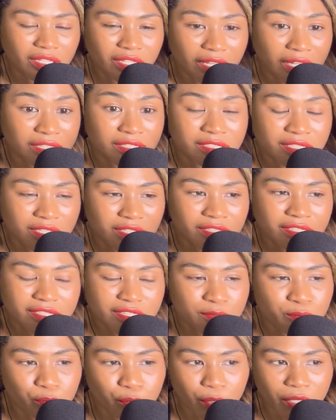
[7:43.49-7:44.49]
Until
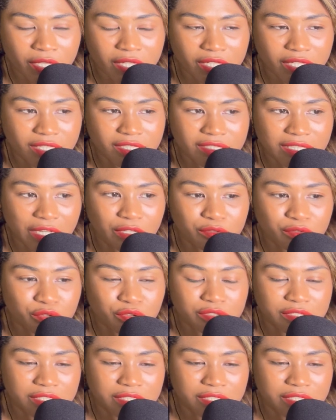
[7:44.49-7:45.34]
he's breaking down to